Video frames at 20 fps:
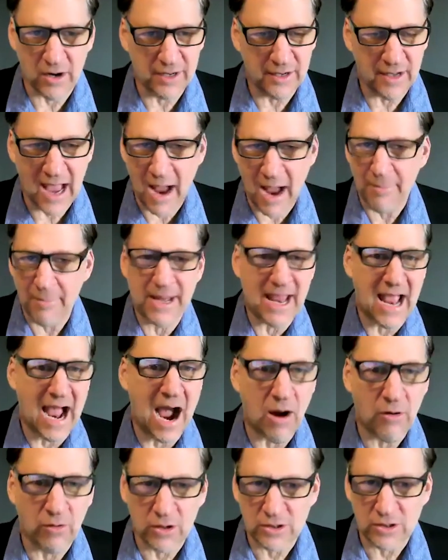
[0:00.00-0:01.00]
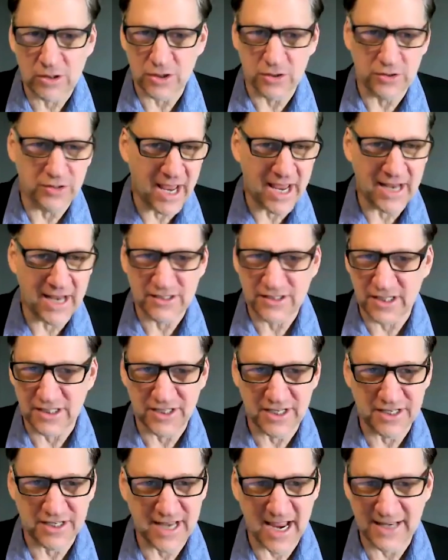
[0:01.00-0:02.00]
And how many hours or days
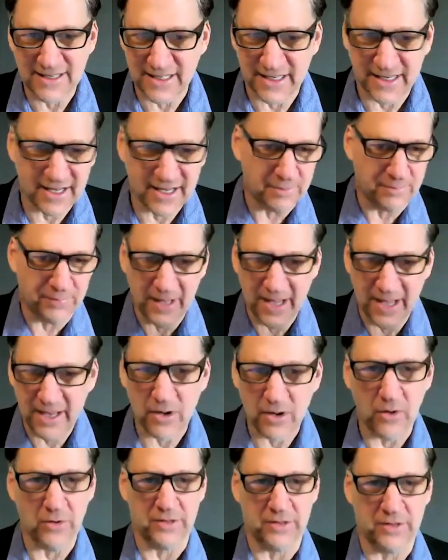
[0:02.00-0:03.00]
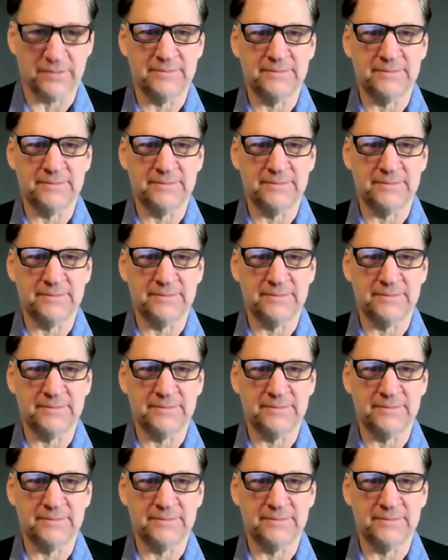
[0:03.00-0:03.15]
does it take to get a plane going?